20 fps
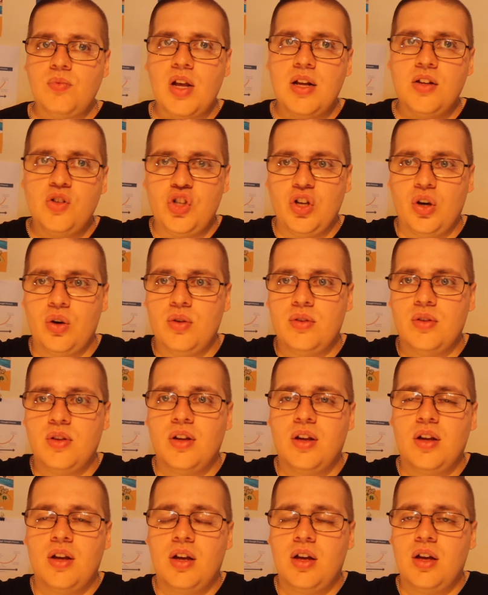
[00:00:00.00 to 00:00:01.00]
So,
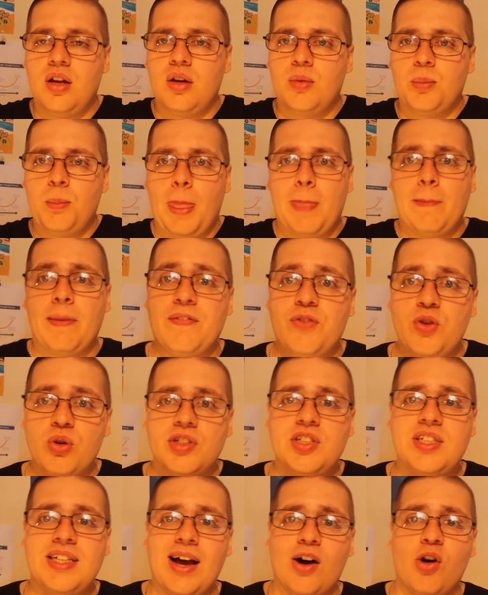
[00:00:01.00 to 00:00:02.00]
if you're
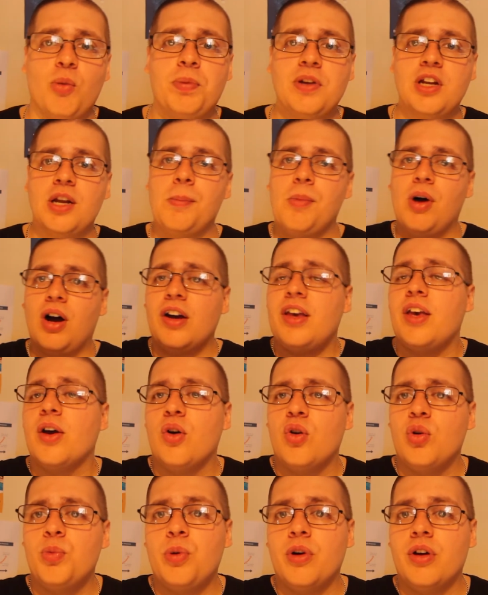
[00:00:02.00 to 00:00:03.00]
scalping the market
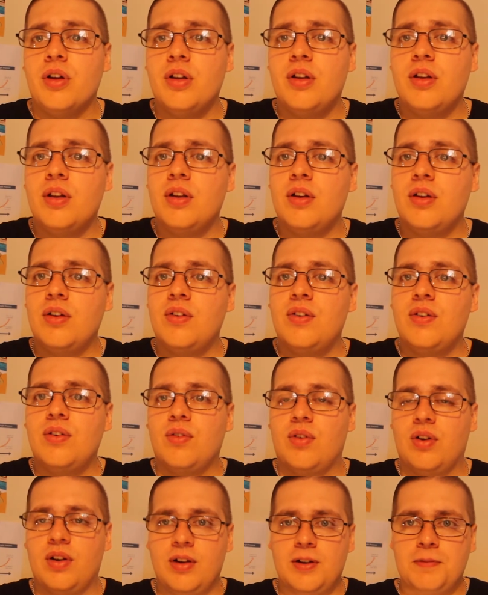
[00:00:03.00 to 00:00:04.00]
open,
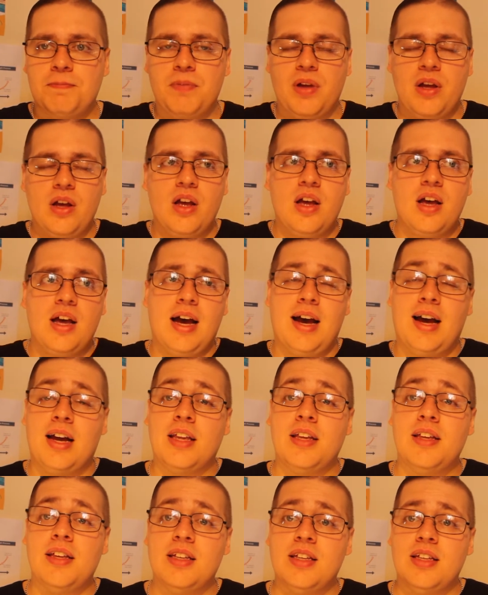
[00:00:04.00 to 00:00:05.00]
right,
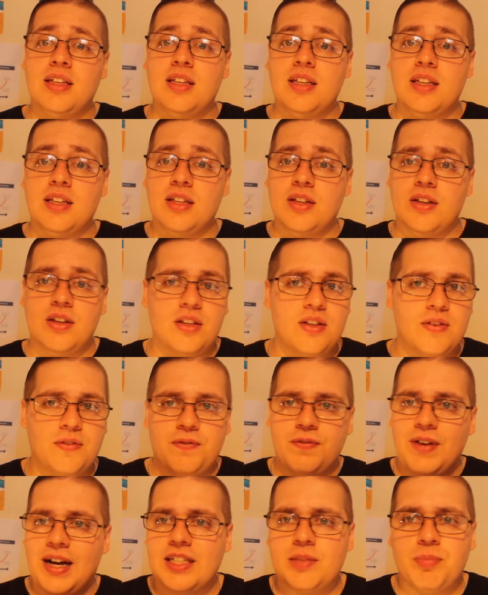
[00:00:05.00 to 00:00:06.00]
and you're
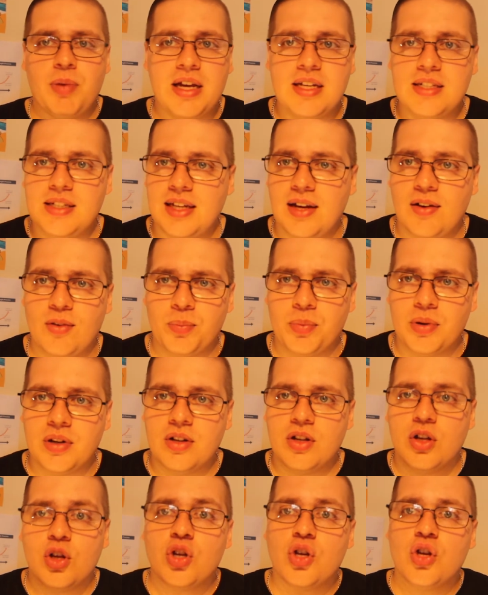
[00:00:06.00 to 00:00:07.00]
fast-paced
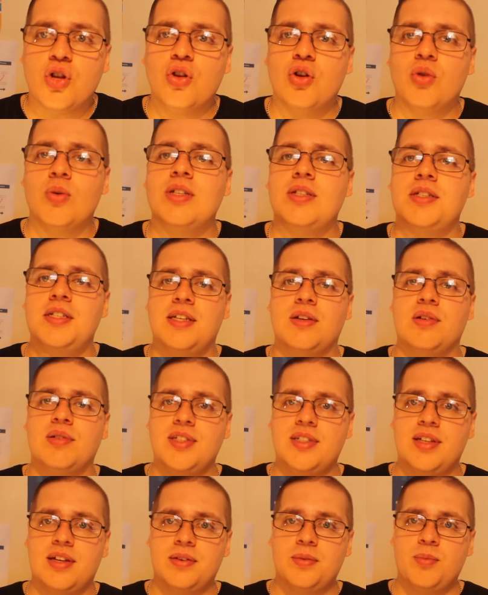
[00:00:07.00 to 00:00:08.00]
scalping, it's a skill
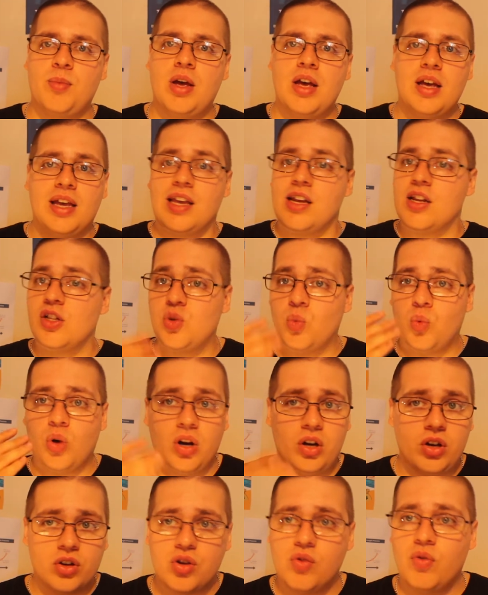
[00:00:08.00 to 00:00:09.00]
set. You need to
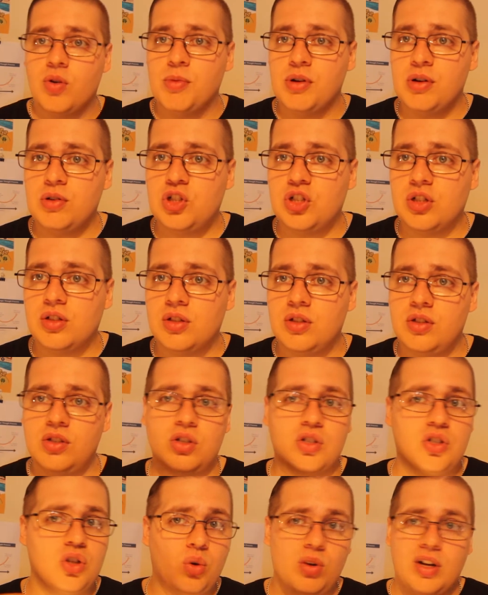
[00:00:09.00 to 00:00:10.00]
work on your emotions.
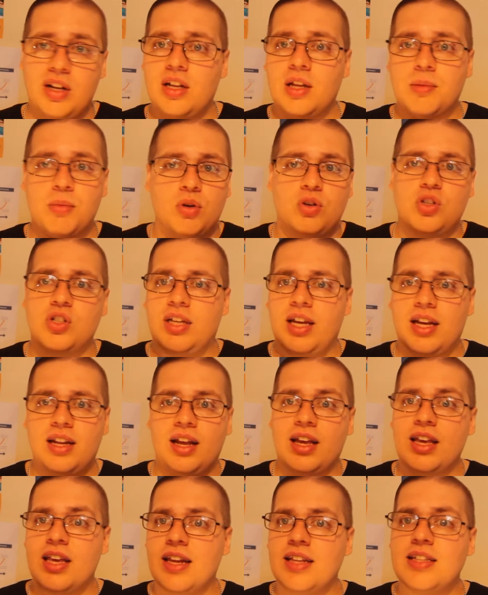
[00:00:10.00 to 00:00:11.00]
Don't let the emotions get
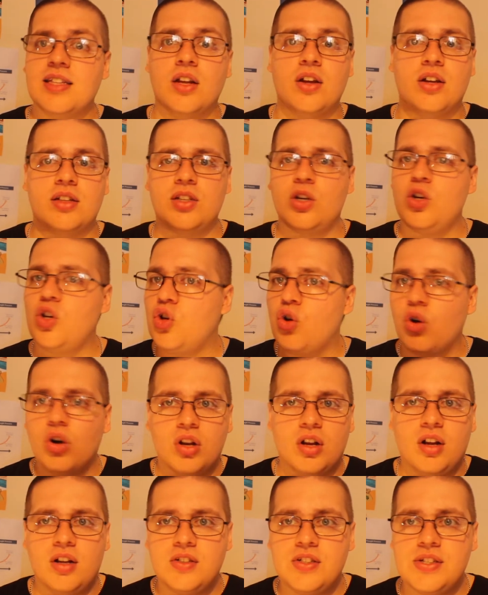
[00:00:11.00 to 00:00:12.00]
there. You need to learn to cut
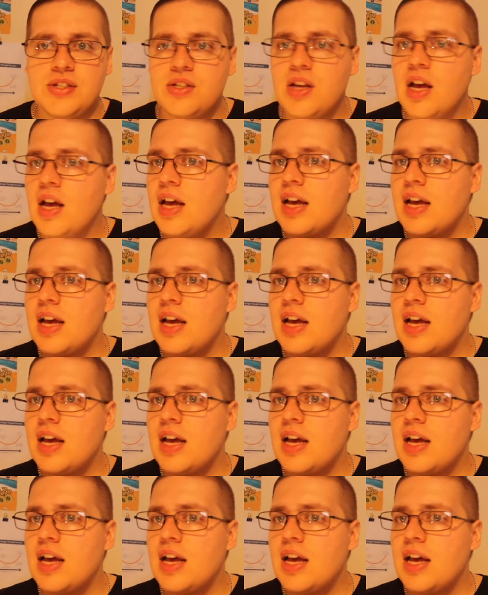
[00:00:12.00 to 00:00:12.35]
losses.